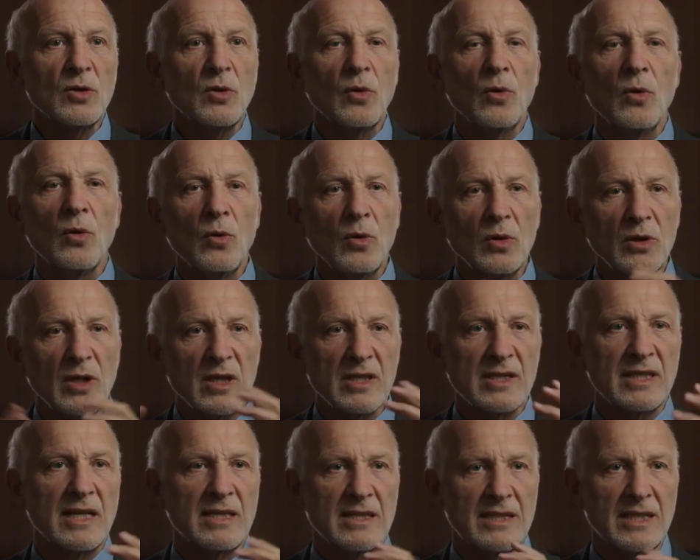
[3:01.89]
to all the
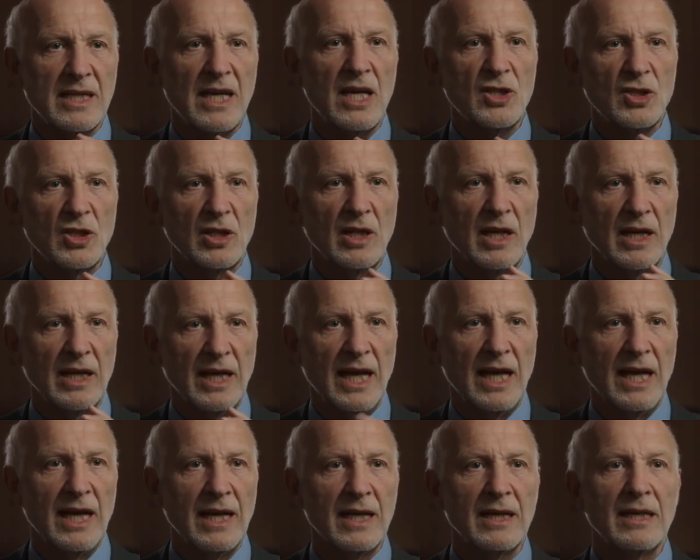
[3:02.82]
sensation I
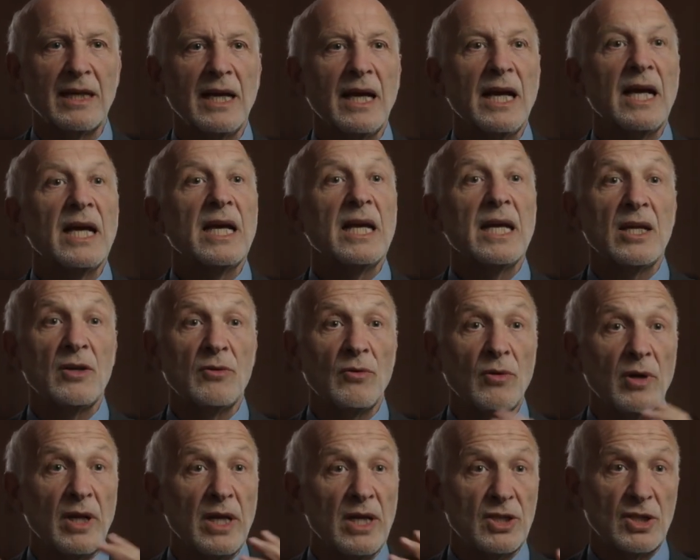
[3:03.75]
had in
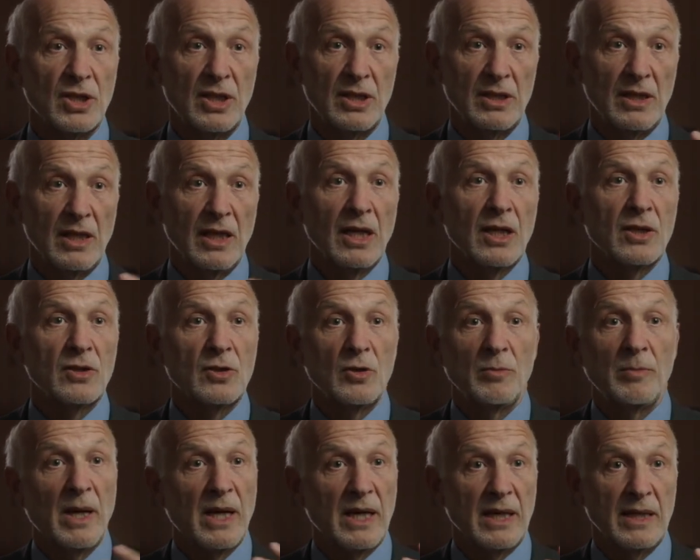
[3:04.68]
relation
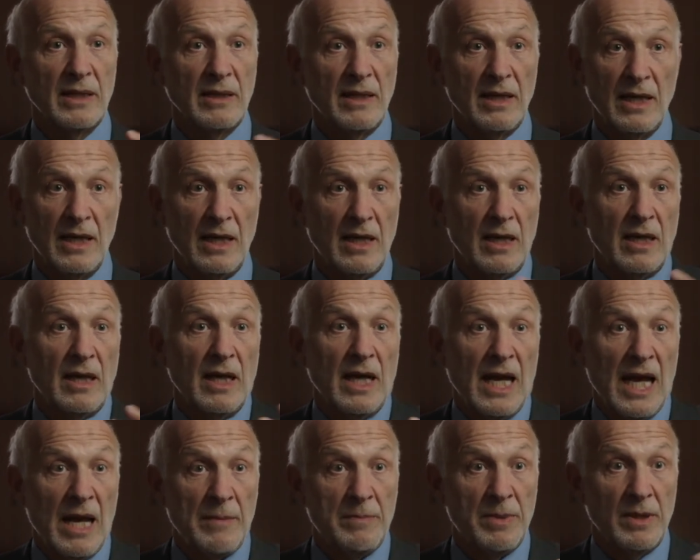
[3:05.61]
to my
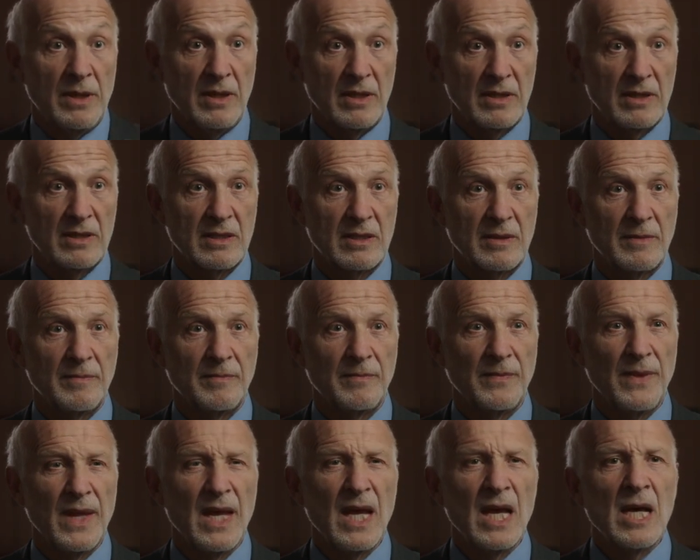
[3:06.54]
happiness.
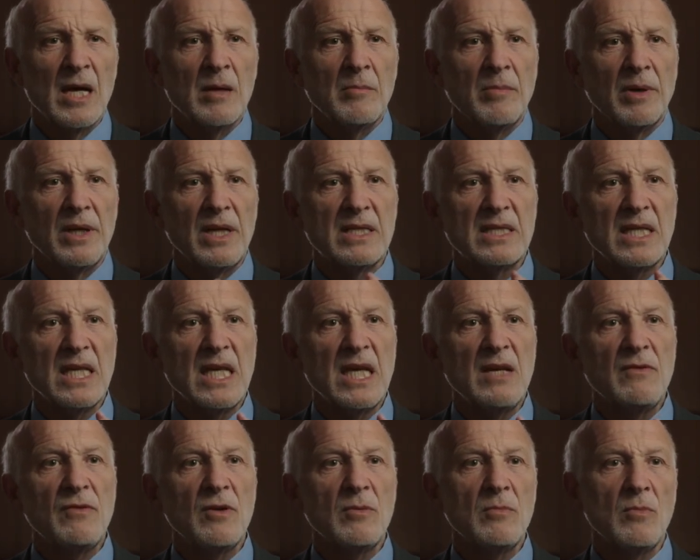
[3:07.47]
But it's
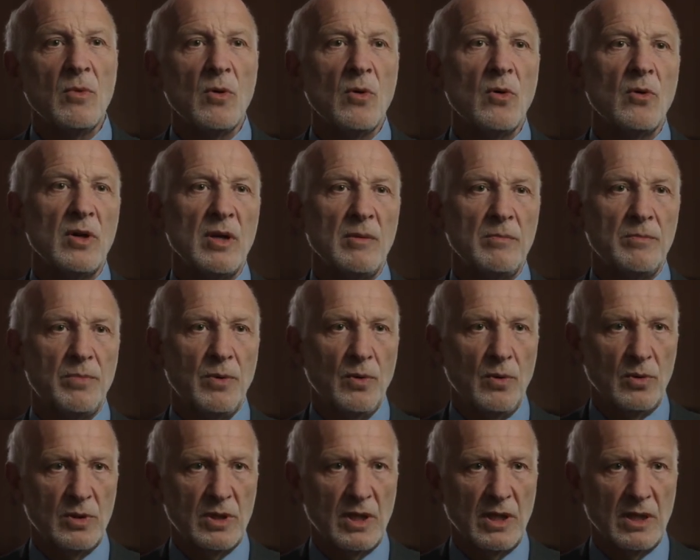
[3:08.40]
even more
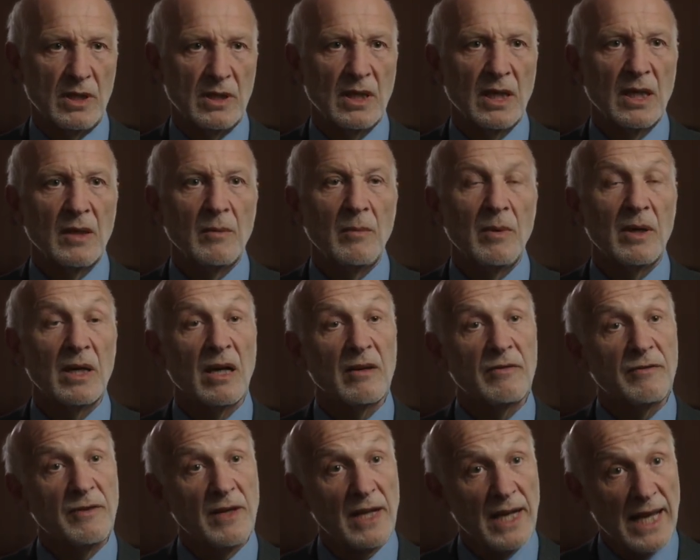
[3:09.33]
important when I
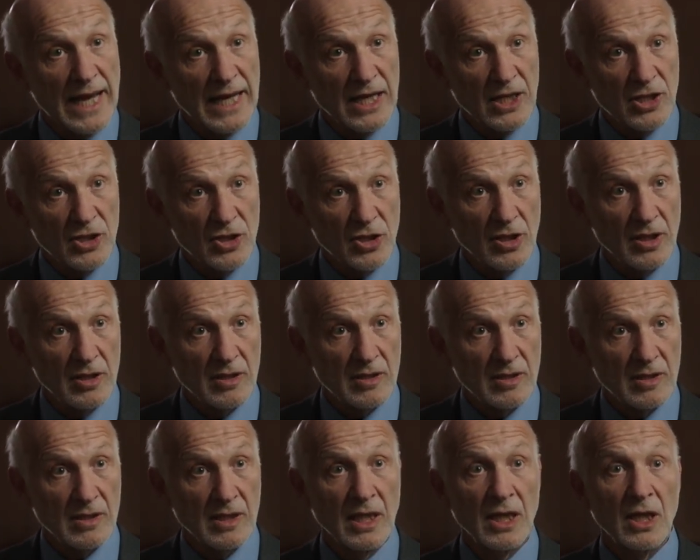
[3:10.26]
feel
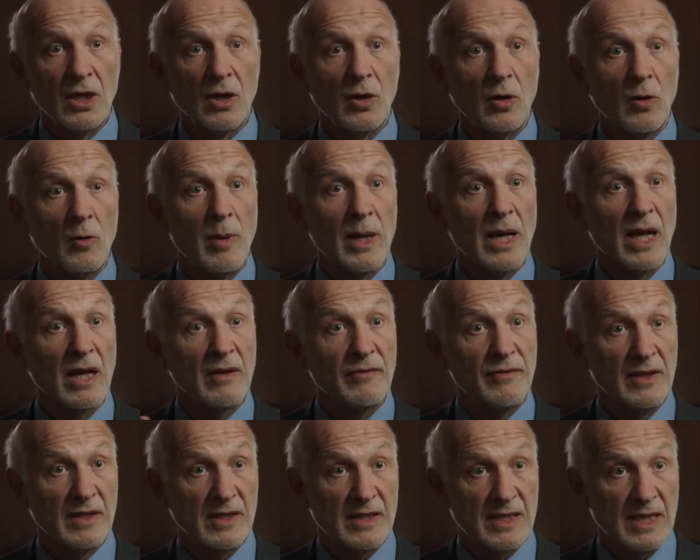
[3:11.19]
anxious or when I
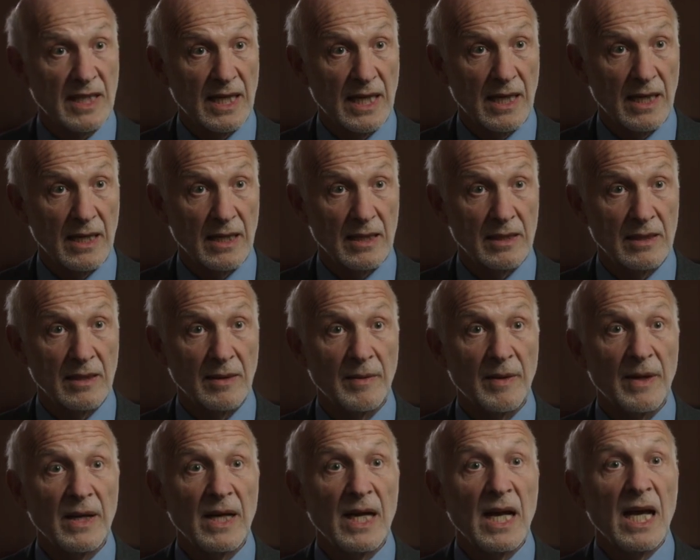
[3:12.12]
feel sad.
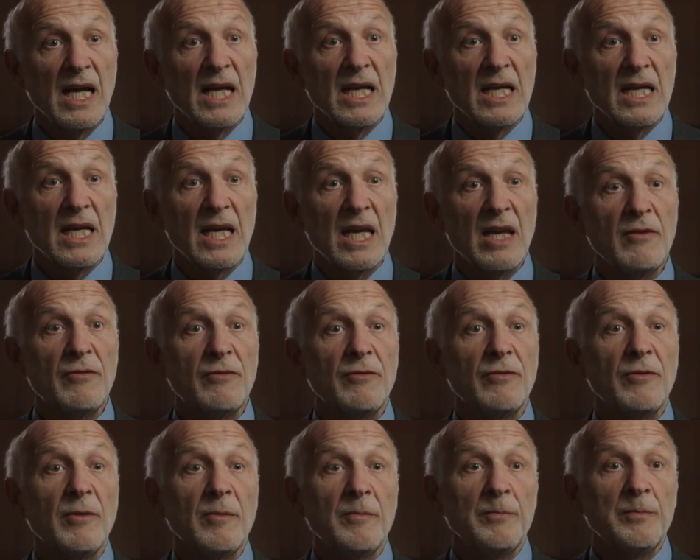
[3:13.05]

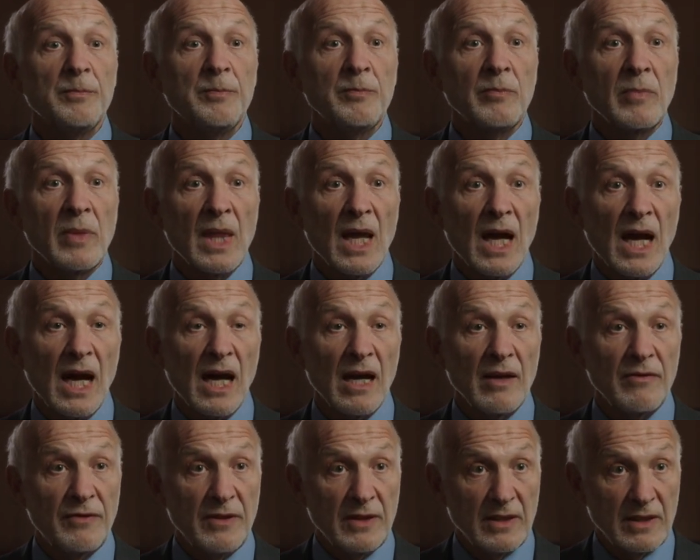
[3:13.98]
If
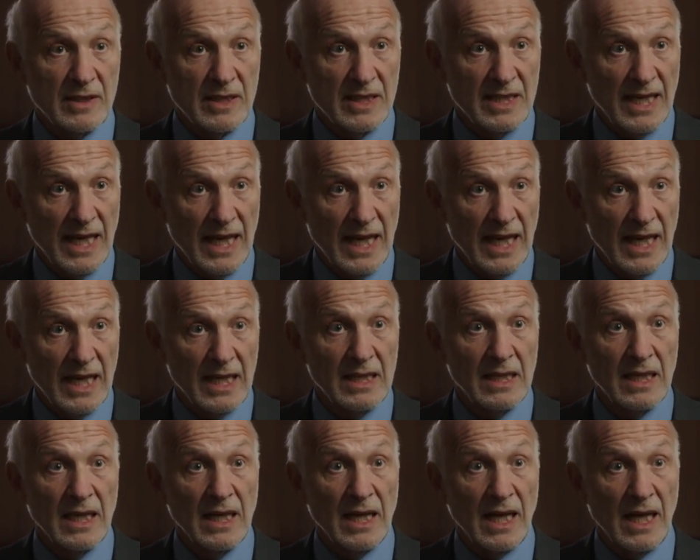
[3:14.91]
I feel
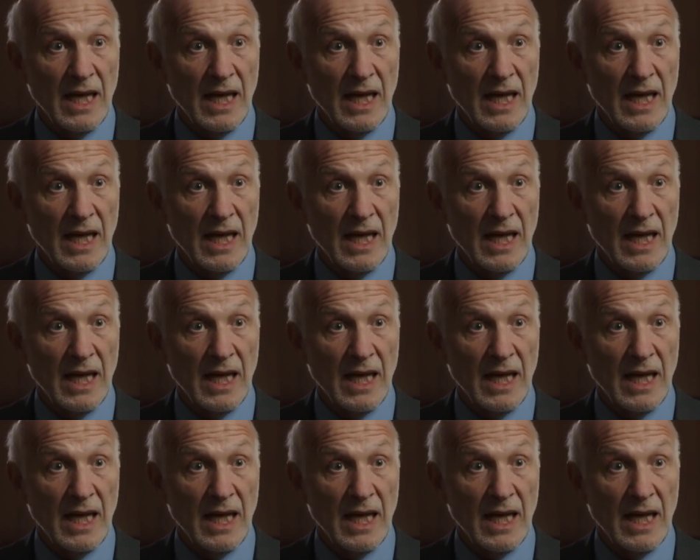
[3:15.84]
sad,